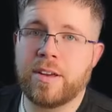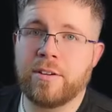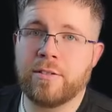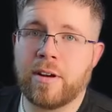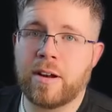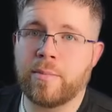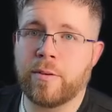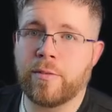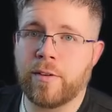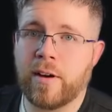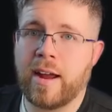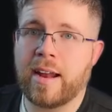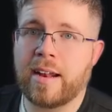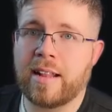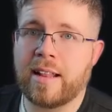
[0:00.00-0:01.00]
incredible for
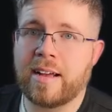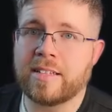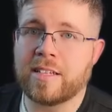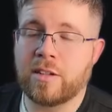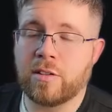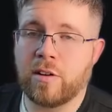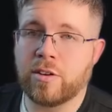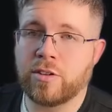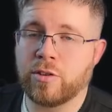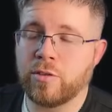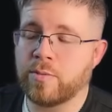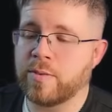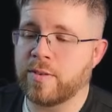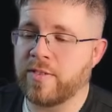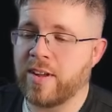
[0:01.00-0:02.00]
analyzing large
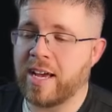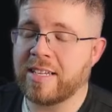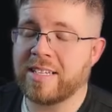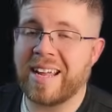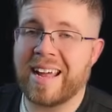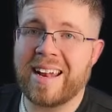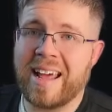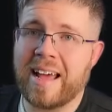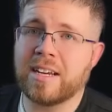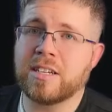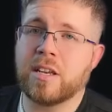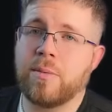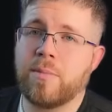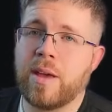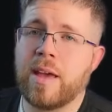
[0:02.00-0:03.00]
groups of text and
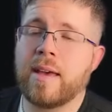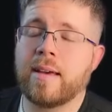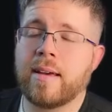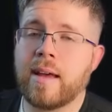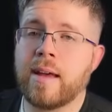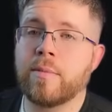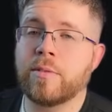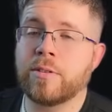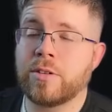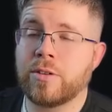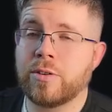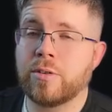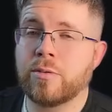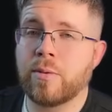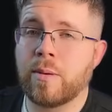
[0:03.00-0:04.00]
actually being able
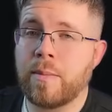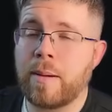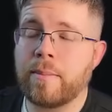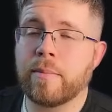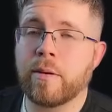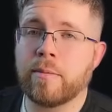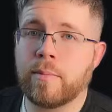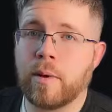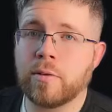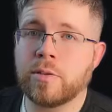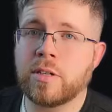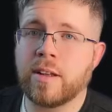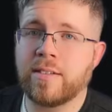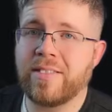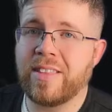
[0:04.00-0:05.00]
to remember
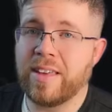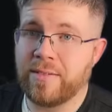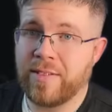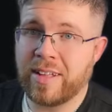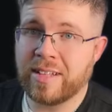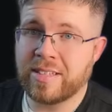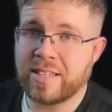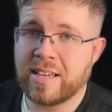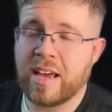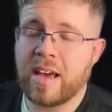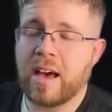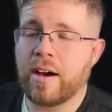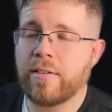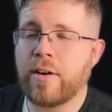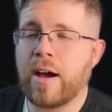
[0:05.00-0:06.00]
most of the events
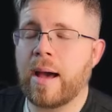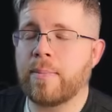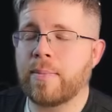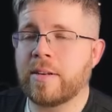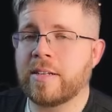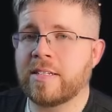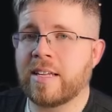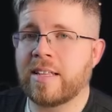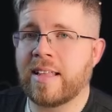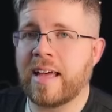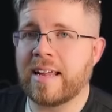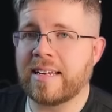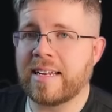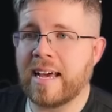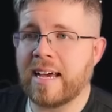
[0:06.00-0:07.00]
of what happens in
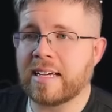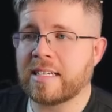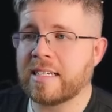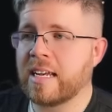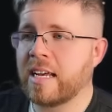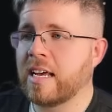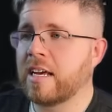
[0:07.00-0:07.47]
that text.